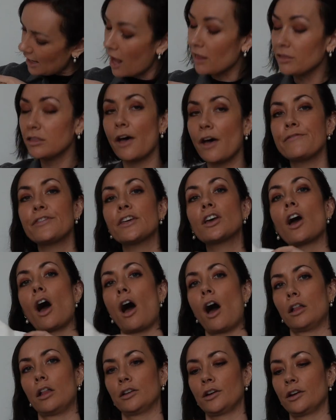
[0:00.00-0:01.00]
I love the
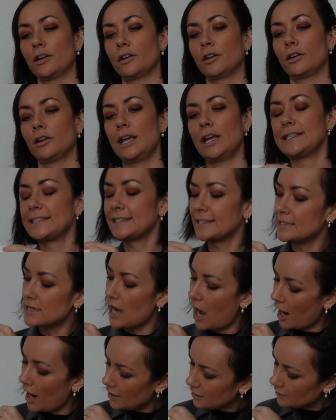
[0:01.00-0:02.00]
color. It's
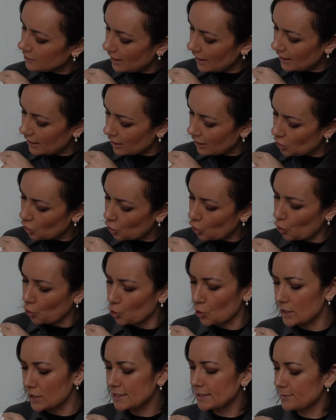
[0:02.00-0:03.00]
not like a
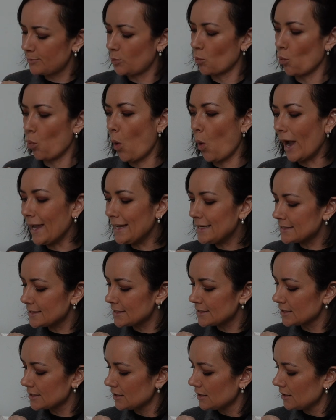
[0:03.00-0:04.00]
crisp
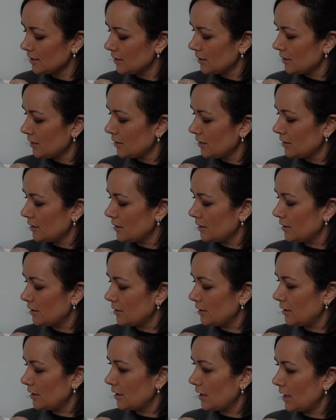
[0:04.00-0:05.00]
white.
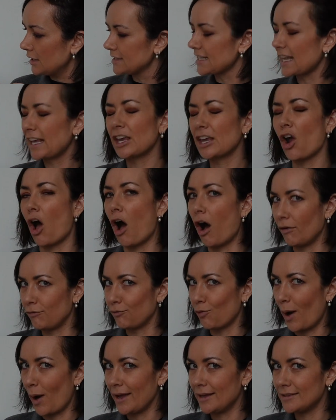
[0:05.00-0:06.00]
It's like an
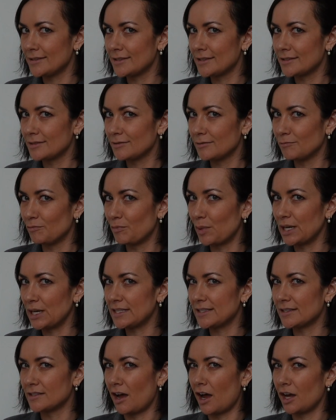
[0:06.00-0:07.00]
off-white, but
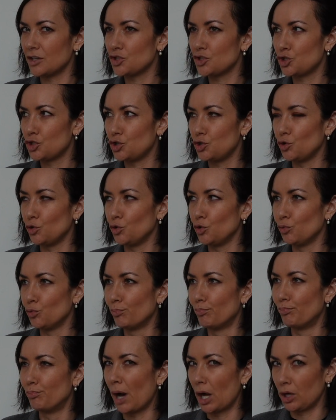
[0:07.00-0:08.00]
it's not too
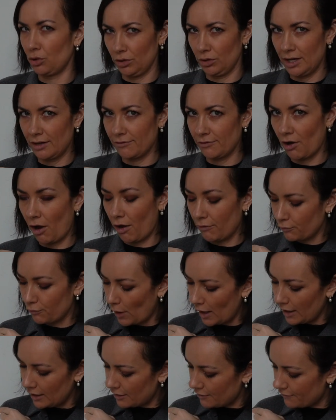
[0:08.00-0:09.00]
buttery of an
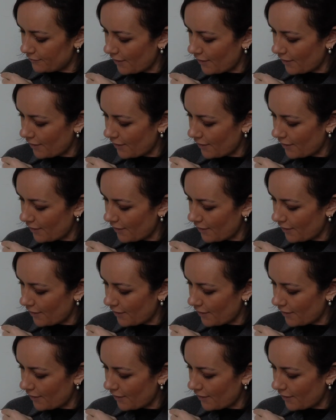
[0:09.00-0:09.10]
off-white, if